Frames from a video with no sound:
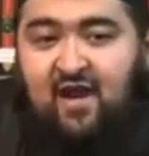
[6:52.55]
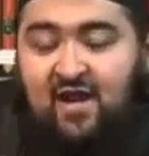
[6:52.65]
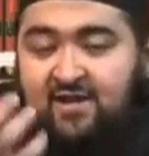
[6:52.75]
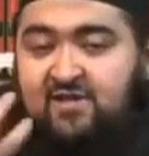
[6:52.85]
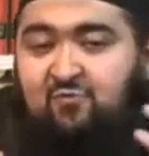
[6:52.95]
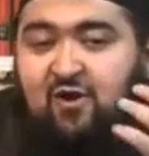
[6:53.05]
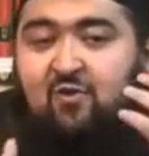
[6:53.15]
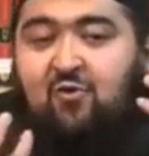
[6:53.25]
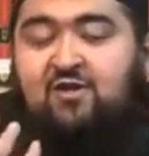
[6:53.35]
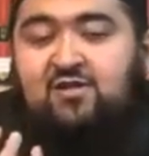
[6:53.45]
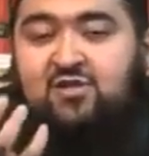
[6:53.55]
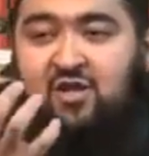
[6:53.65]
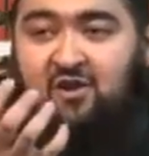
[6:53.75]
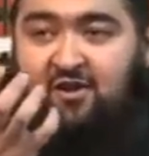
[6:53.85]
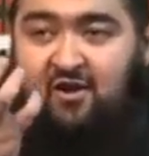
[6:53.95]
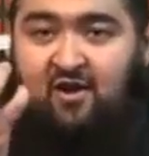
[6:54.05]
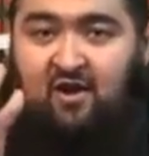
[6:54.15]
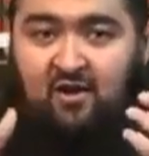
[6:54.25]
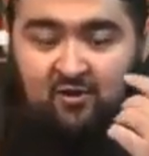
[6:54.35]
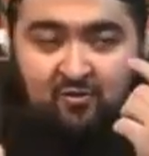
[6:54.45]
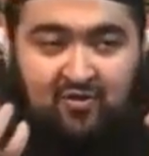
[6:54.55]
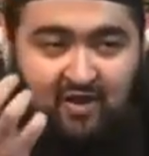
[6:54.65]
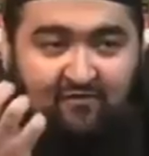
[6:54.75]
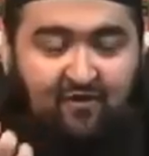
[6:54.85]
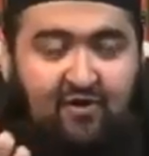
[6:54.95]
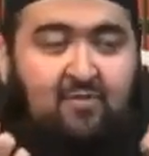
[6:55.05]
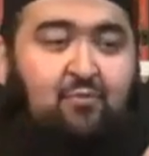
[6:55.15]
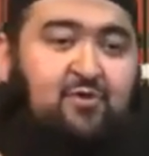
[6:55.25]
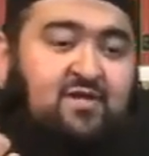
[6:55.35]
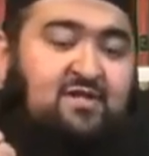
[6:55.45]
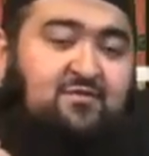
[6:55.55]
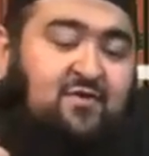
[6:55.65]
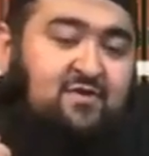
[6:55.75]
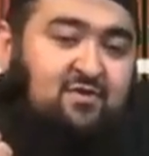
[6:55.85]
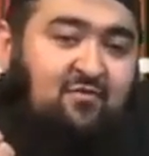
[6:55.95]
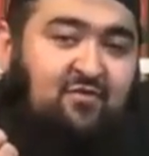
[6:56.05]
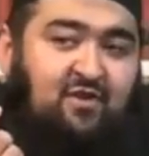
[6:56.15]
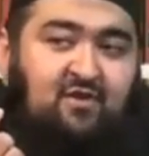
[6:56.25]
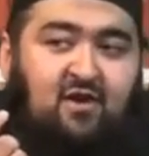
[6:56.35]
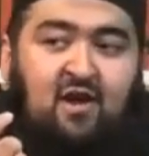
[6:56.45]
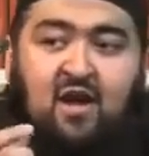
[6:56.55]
And this is what I want to share, a very important difference over here.